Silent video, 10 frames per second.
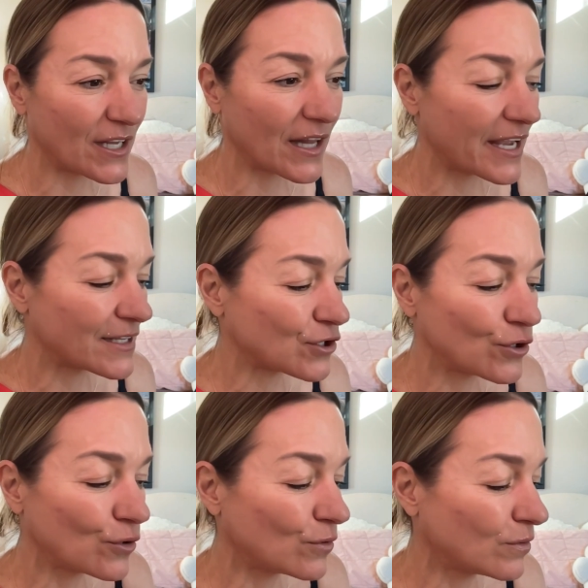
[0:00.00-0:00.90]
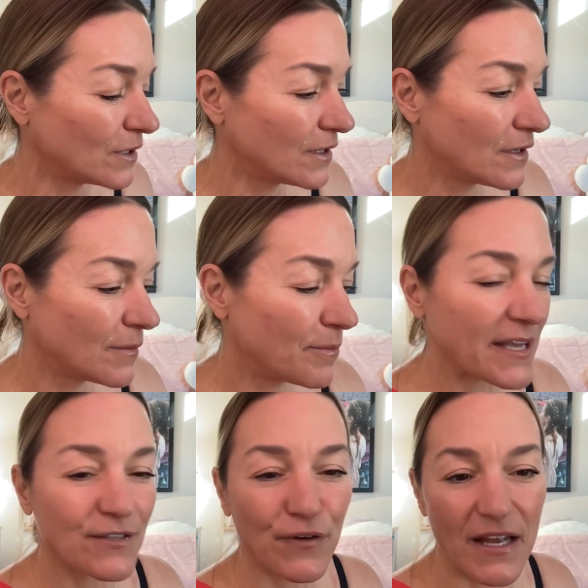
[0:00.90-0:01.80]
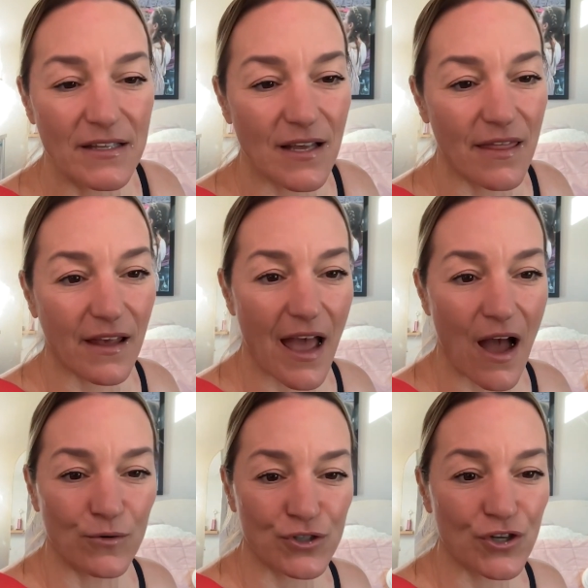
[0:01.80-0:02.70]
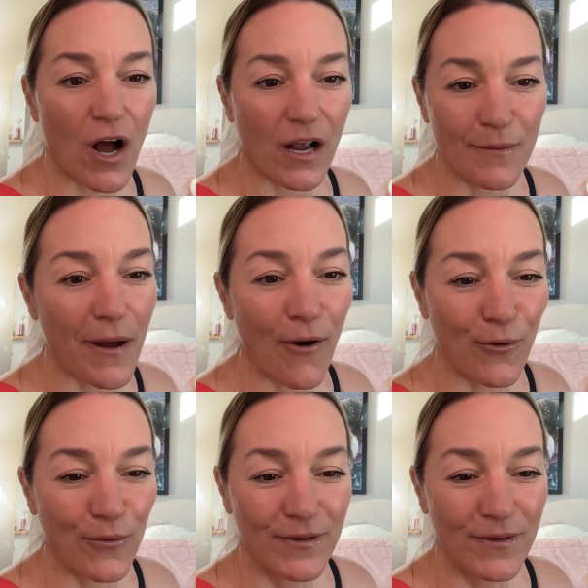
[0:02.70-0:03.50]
like 2 best friends on the couch talking about